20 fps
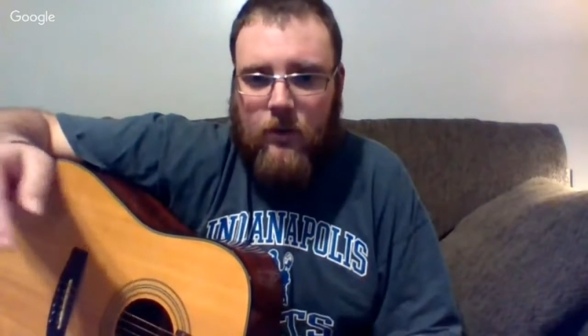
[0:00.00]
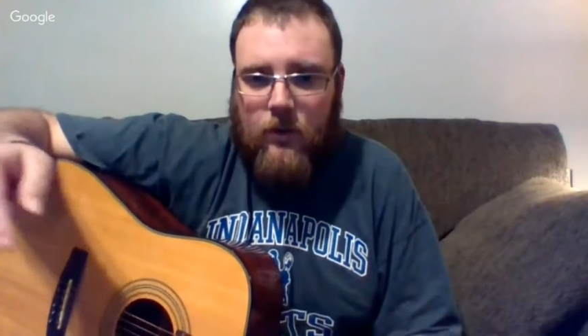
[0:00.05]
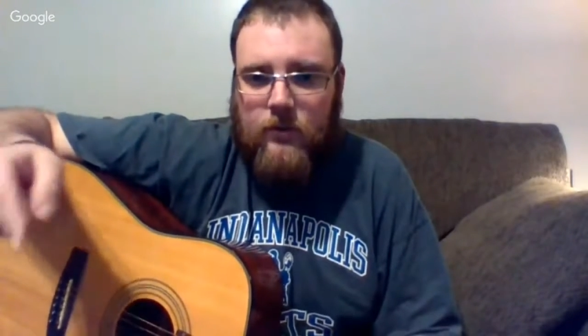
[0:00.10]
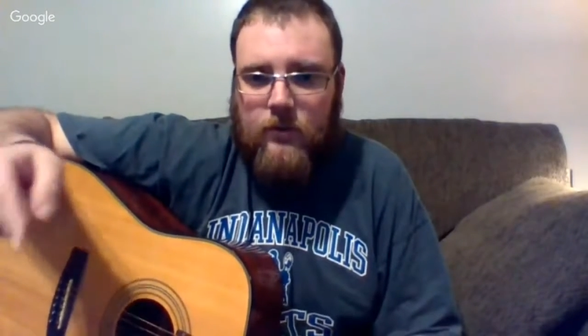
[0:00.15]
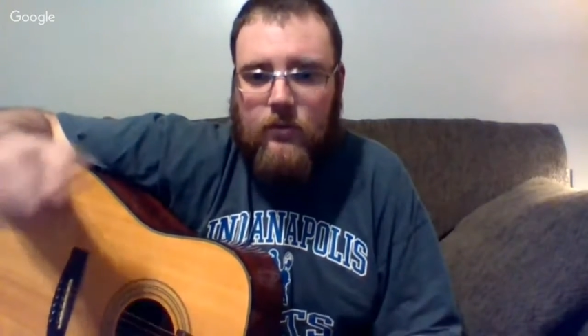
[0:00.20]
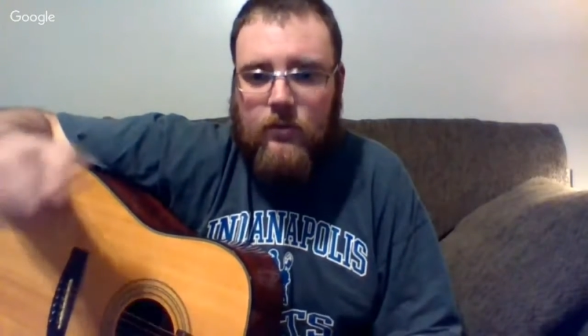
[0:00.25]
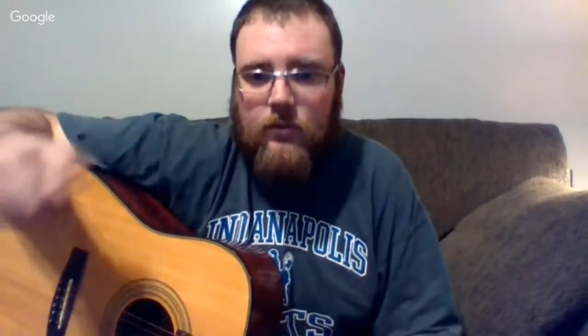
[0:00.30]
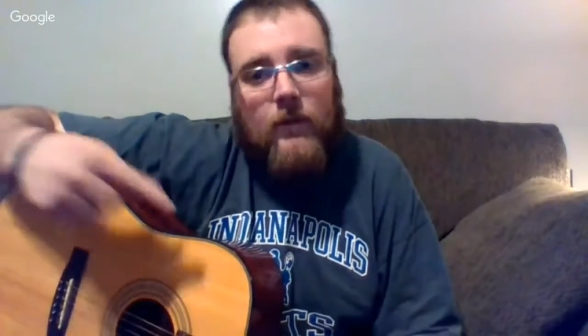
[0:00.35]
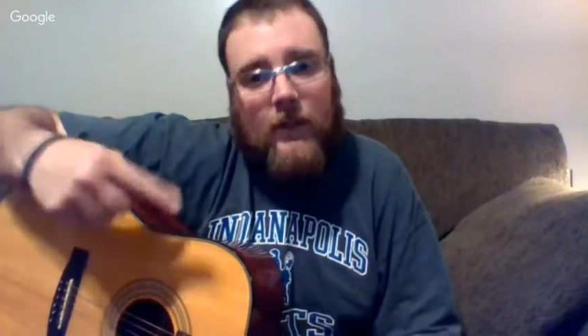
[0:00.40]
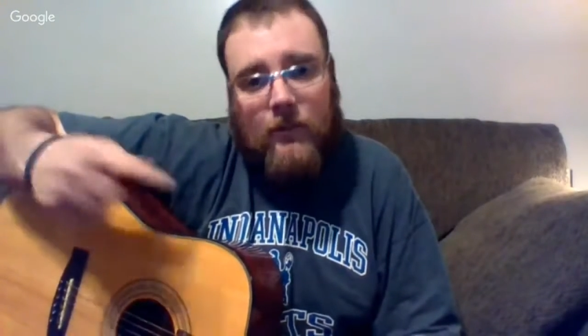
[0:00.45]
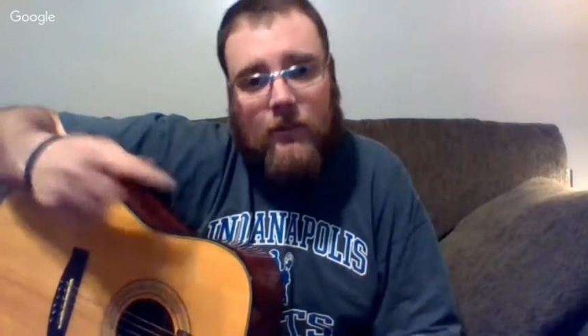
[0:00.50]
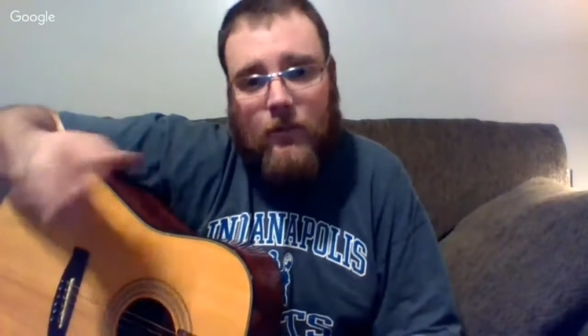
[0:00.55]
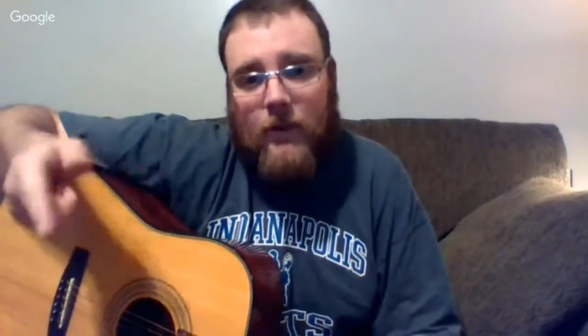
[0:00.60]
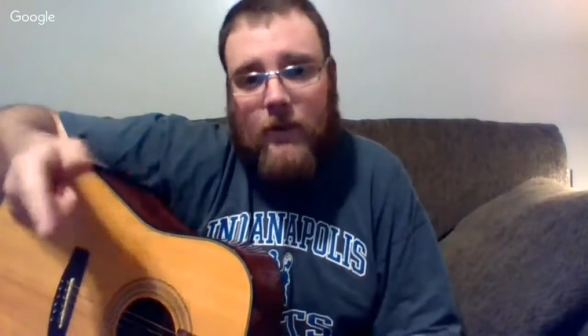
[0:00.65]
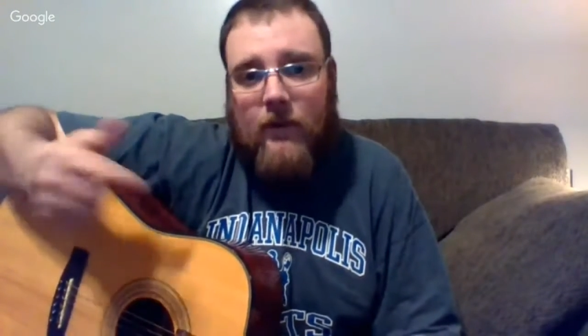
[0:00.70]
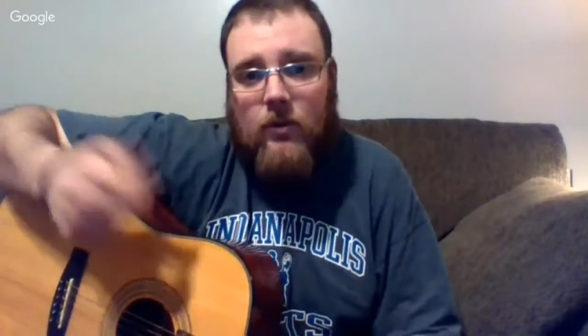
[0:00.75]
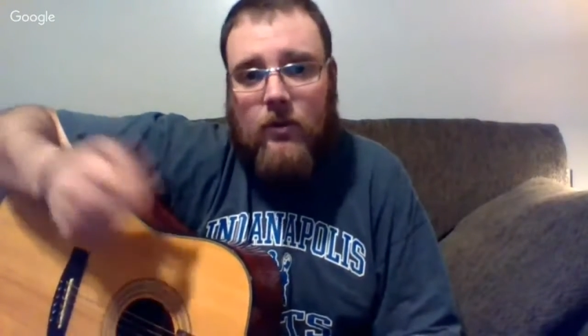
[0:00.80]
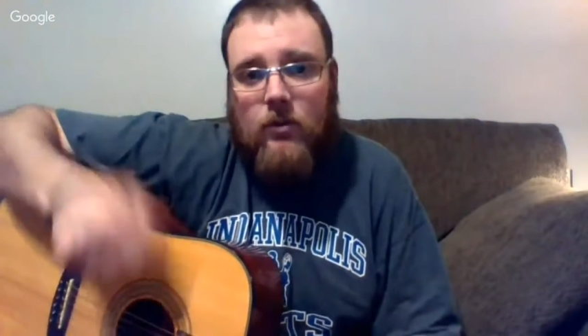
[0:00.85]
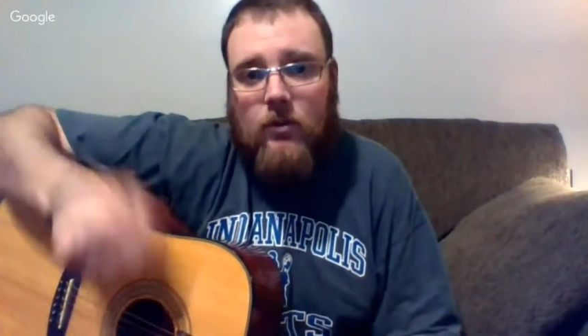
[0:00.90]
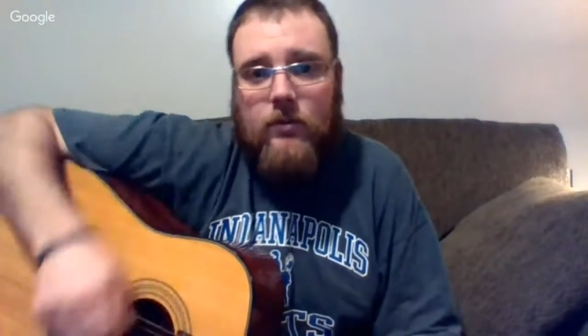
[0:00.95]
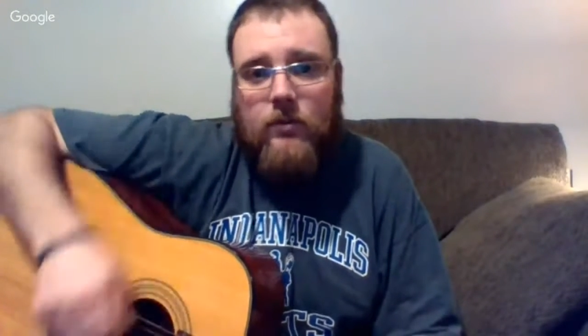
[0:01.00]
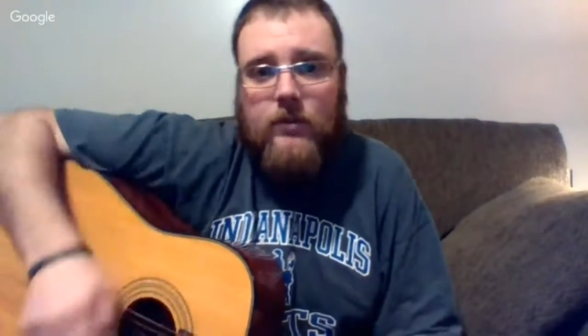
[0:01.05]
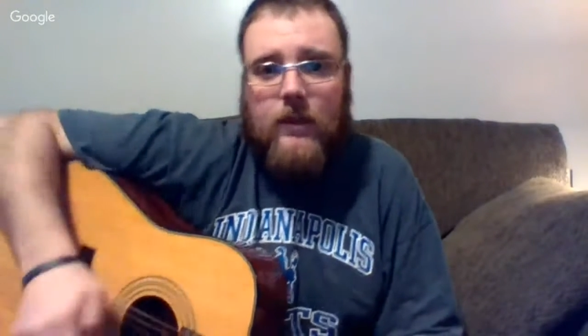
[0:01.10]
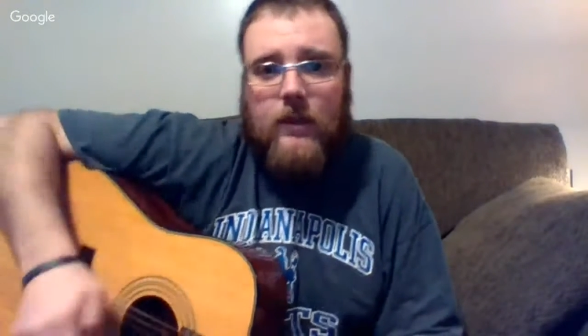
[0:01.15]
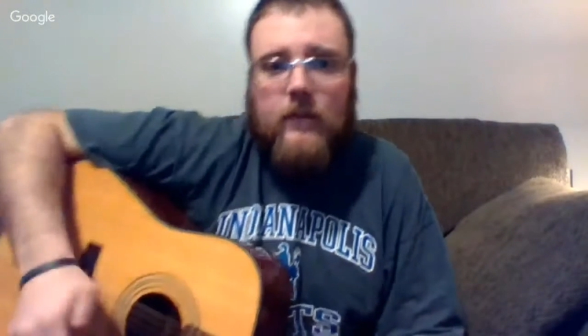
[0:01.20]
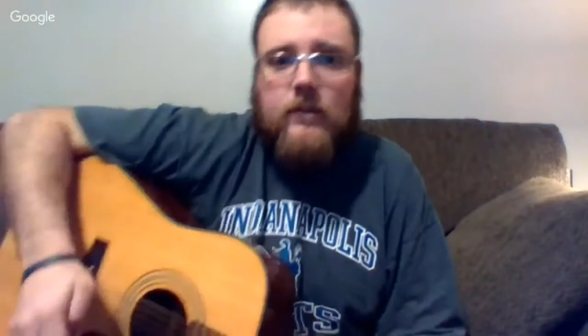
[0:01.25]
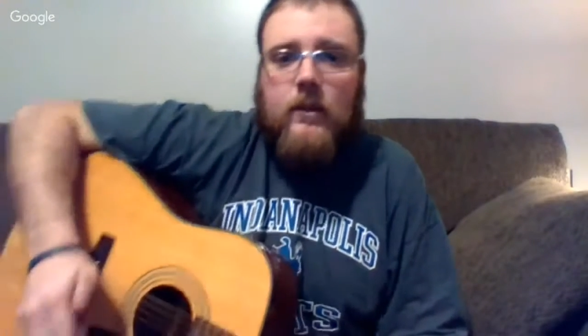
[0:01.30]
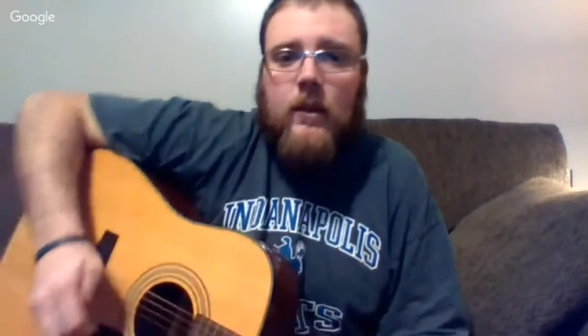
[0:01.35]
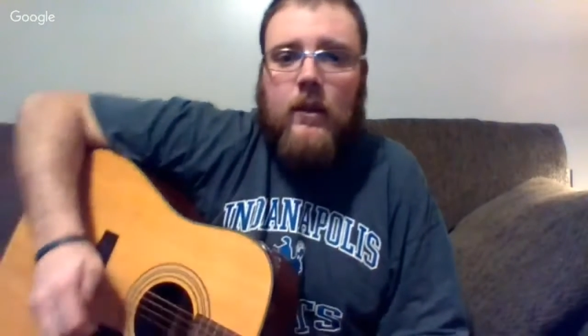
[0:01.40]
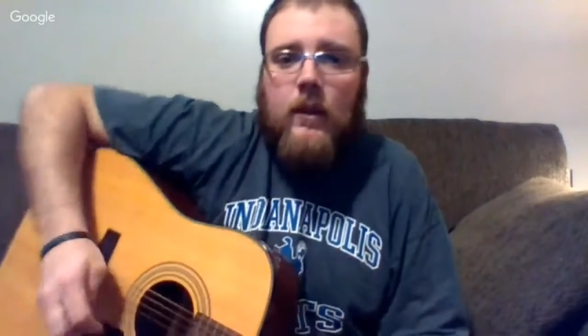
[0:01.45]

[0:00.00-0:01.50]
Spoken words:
So that's why you have to do those things.